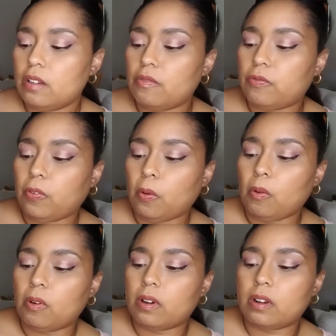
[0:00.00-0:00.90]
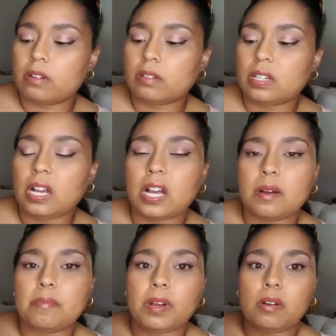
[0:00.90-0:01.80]
for
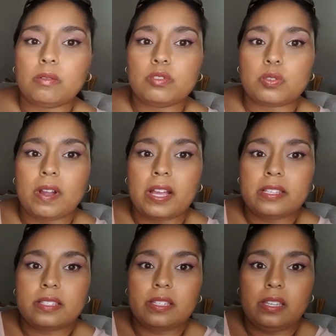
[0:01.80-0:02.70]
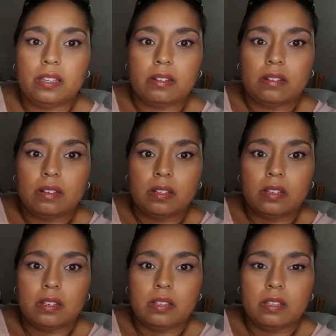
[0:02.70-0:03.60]
combo dry skin.
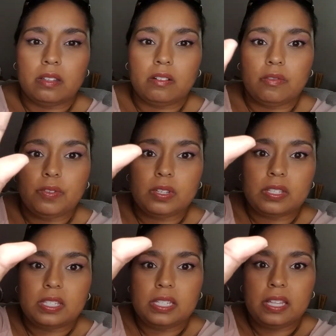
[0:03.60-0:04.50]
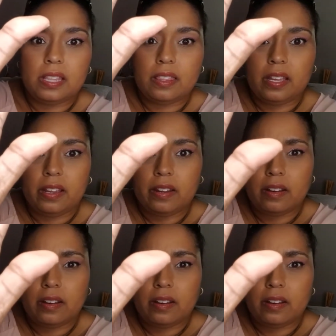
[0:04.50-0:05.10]
I don't know if you can see that there.